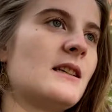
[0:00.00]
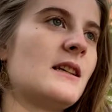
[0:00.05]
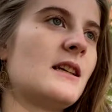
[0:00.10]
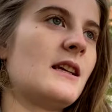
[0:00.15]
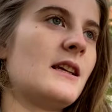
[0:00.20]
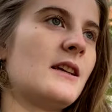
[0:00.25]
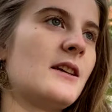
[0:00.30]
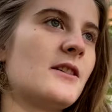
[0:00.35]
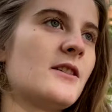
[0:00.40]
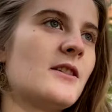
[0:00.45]

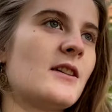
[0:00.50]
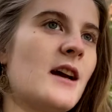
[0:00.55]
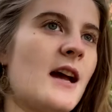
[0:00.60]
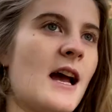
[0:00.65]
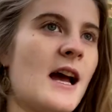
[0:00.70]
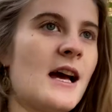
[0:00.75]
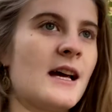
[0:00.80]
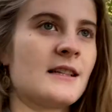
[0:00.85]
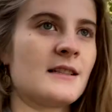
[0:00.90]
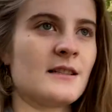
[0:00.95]
here
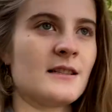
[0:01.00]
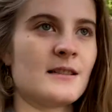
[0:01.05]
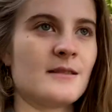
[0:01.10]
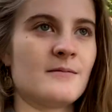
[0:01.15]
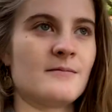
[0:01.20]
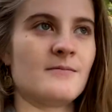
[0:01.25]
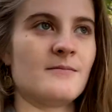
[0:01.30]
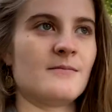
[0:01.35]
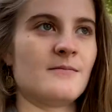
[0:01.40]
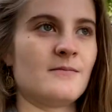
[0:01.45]
at
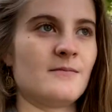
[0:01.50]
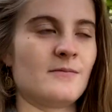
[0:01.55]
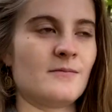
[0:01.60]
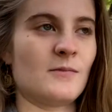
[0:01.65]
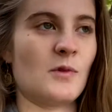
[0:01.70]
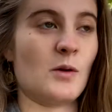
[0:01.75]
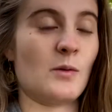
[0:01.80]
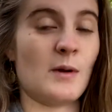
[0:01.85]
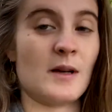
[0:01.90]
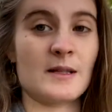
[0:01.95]

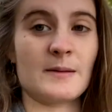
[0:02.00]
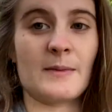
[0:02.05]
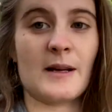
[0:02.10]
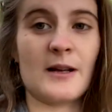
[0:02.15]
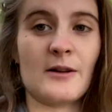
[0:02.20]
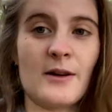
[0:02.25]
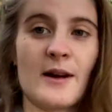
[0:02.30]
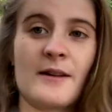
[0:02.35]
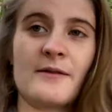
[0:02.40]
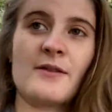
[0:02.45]
what was my
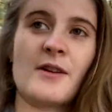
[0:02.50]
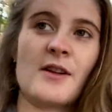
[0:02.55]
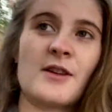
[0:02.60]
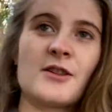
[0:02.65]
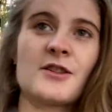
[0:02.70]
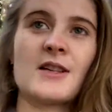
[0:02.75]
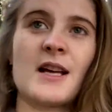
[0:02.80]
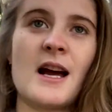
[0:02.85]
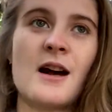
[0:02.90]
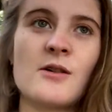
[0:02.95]

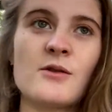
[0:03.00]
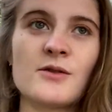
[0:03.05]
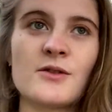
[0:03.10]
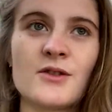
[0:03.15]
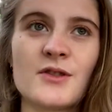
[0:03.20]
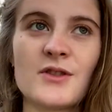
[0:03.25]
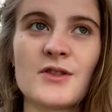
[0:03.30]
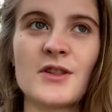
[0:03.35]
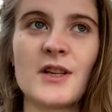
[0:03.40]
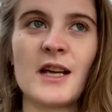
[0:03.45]
grandfather's
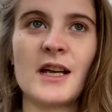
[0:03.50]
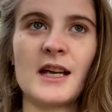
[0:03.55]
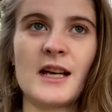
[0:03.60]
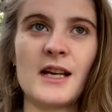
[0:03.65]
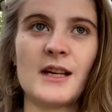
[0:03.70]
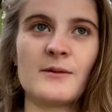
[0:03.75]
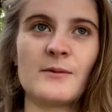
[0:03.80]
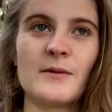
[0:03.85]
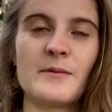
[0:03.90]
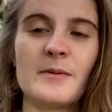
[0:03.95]
house,
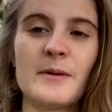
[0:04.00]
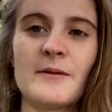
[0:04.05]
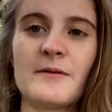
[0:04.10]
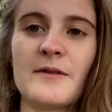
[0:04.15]
and we've been